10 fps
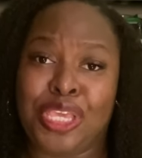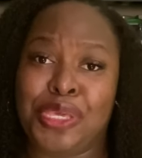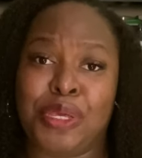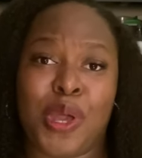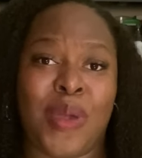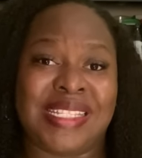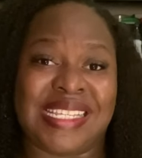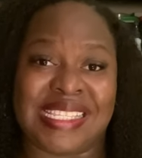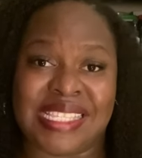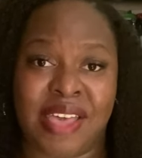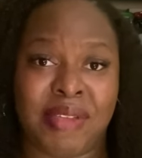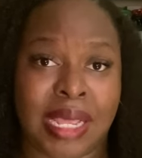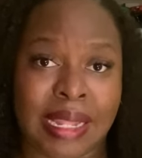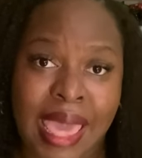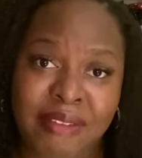You can go into
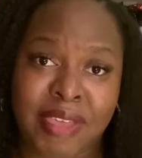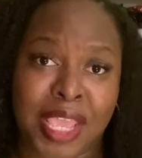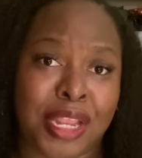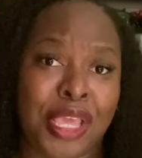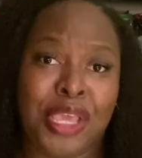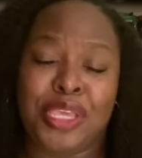7-Eleven,